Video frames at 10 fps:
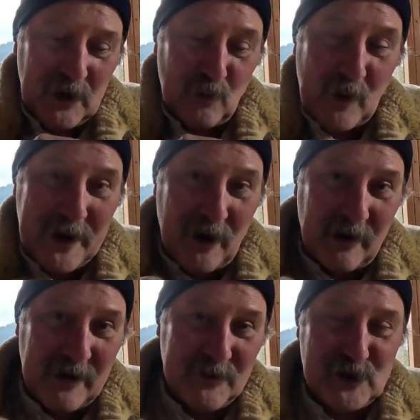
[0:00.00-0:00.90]
radar
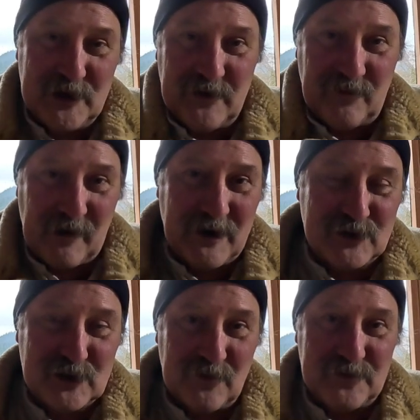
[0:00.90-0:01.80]
imaging of
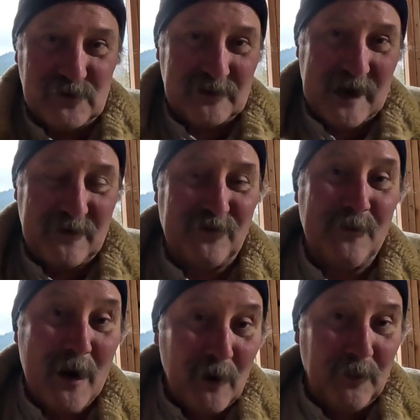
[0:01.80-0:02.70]
ground surface taken
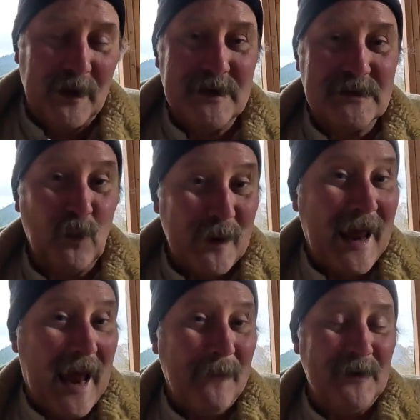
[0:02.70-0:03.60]
from airplanes. And we
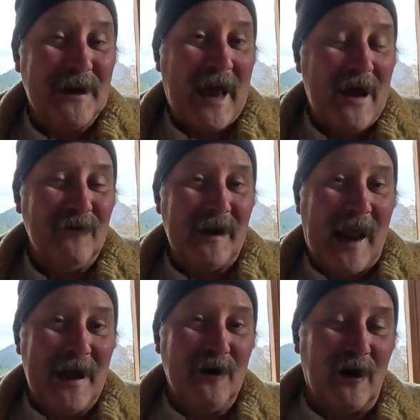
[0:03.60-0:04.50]
happen to have a
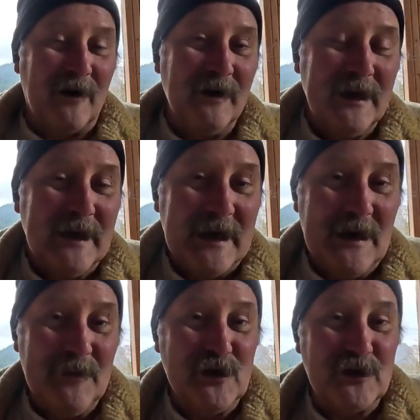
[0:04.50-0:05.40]
LIDAR
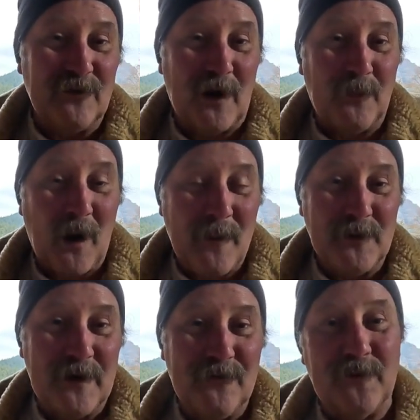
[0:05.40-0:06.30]
image of our
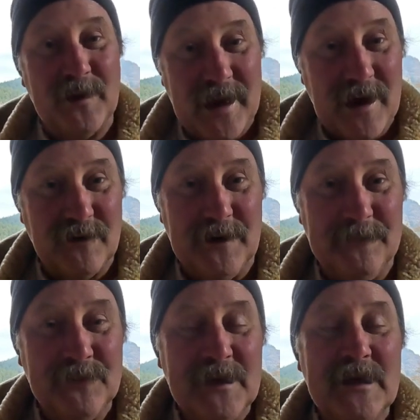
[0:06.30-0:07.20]
property from the county.
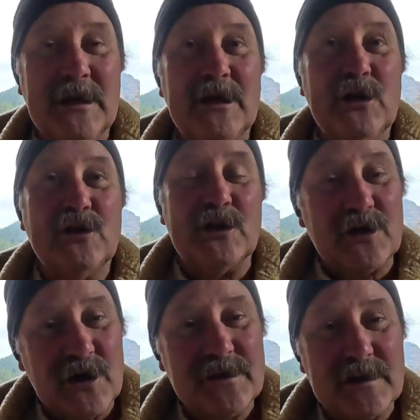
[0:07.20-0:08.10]
So I
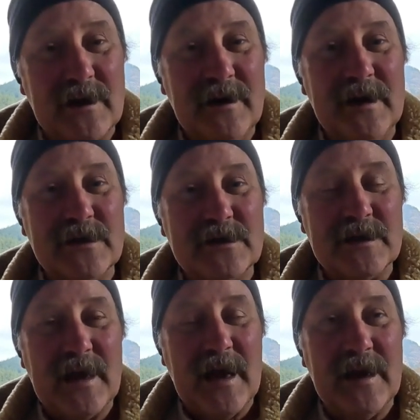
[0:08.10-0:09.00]
started studying this,
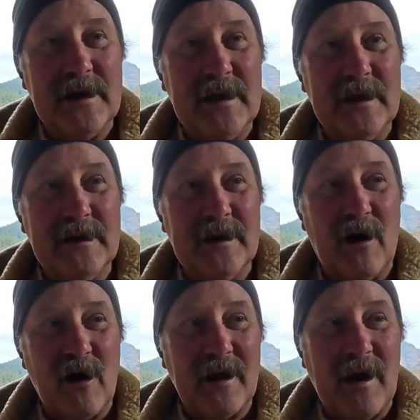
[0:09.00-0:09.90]
and in
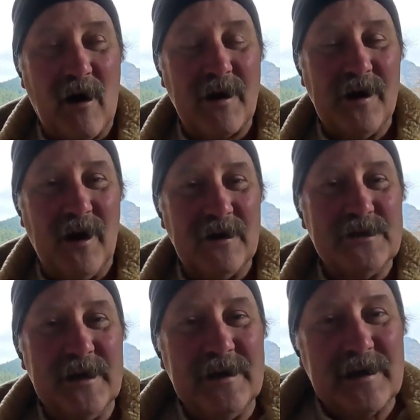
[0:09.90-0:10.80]

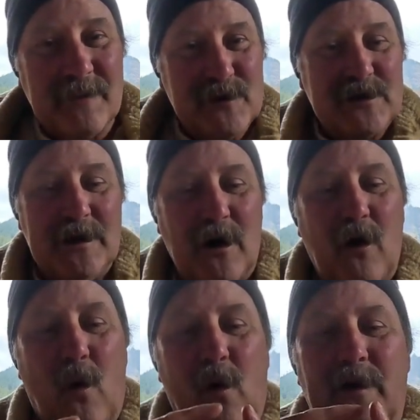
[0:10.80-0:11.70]
archaeology, anytime you see a
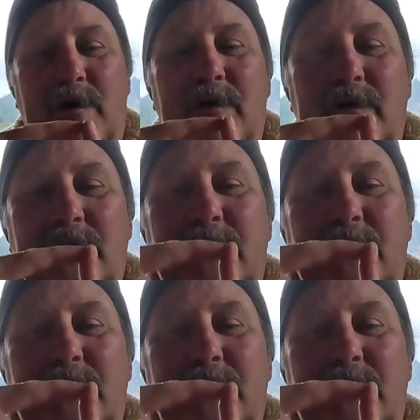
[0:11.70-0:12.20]
corner